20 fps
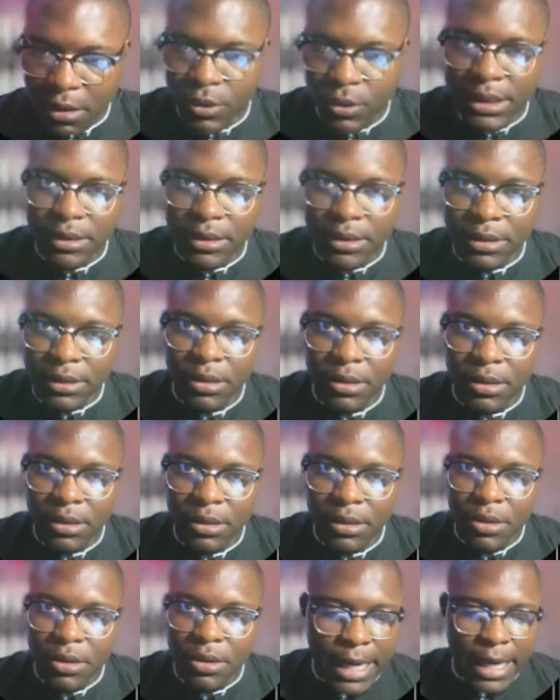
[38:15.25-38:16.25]
enter.
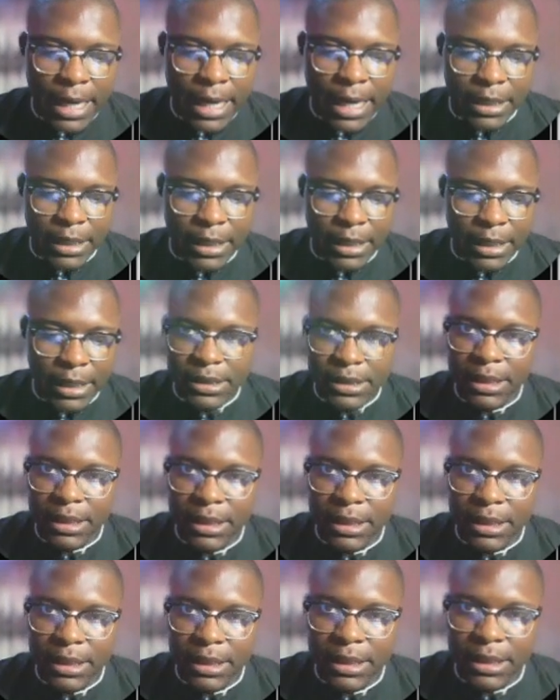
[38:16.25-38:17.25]
So if I
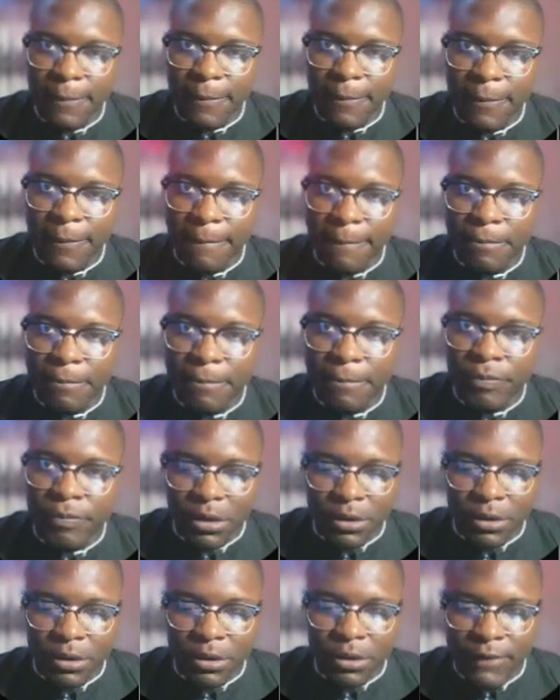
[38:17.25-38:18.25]
do ls now,
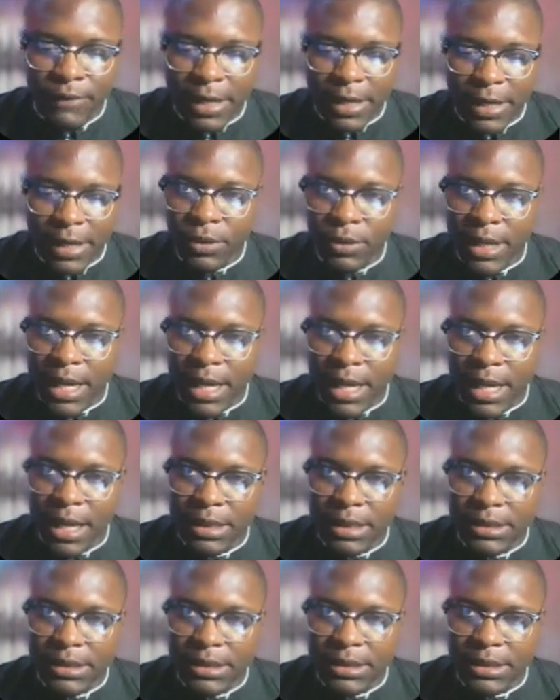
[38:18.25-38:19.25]
every file
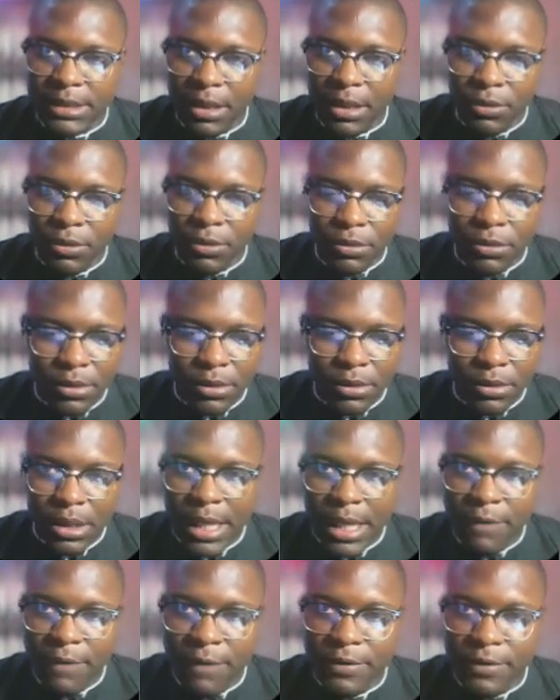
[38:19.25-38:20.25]
that they want me to
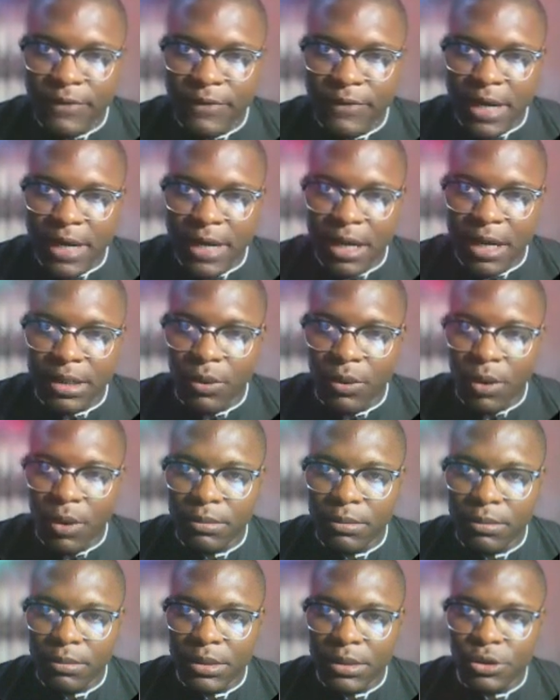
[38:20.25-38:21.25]
create
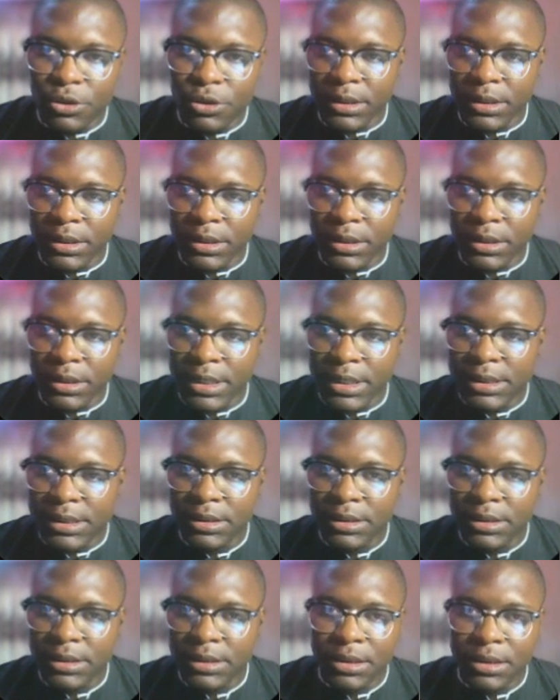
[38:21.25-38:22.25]
has been
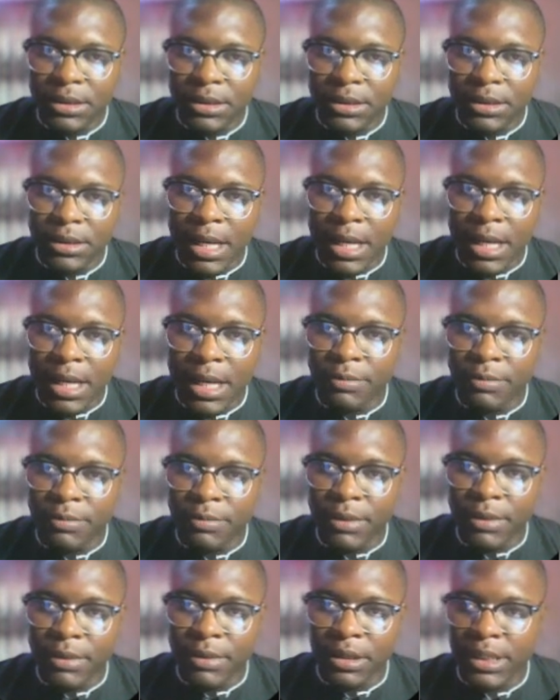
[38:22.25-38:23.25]
created already
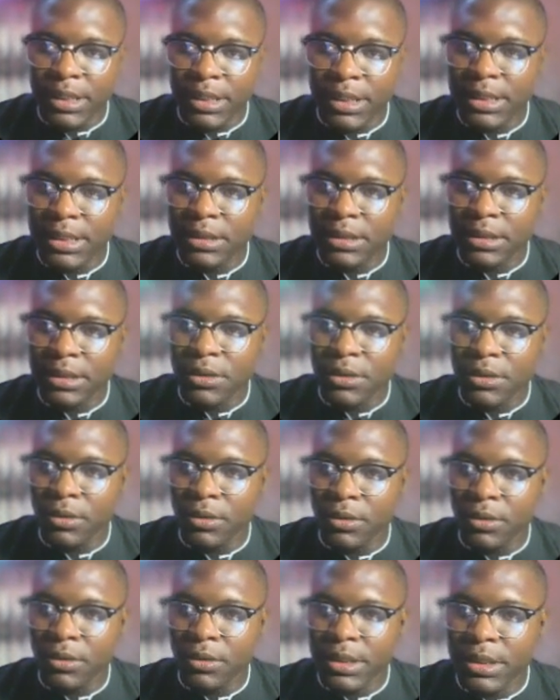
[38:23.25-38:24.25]
okay
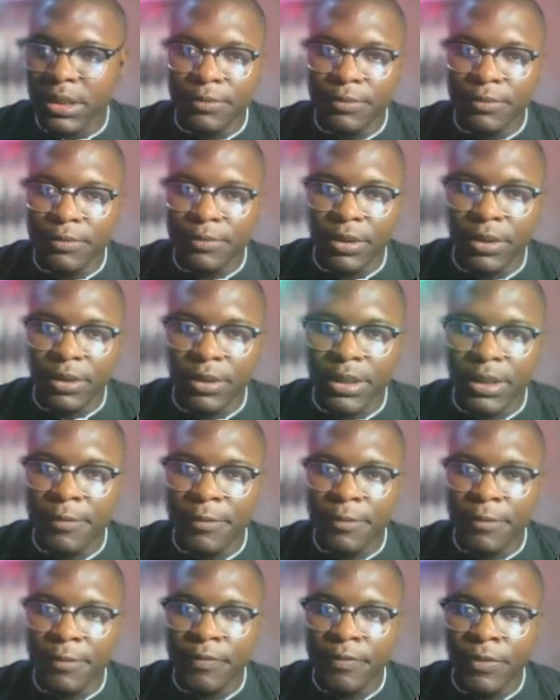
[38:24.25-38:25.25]
quitting saving
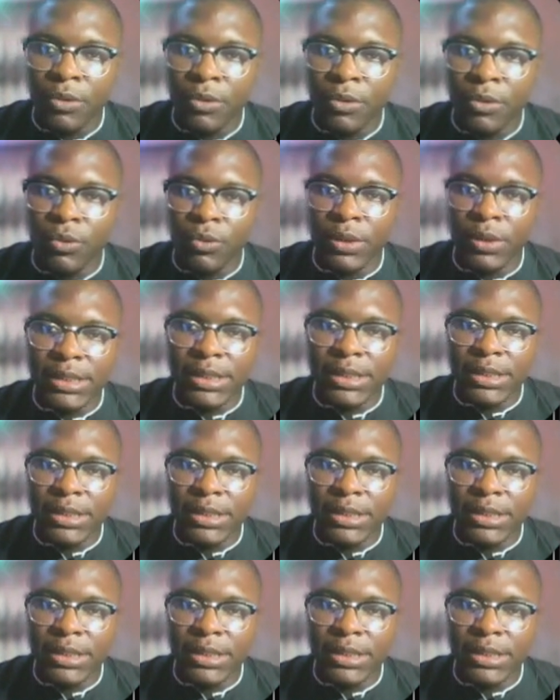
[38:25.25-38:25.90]
session undoing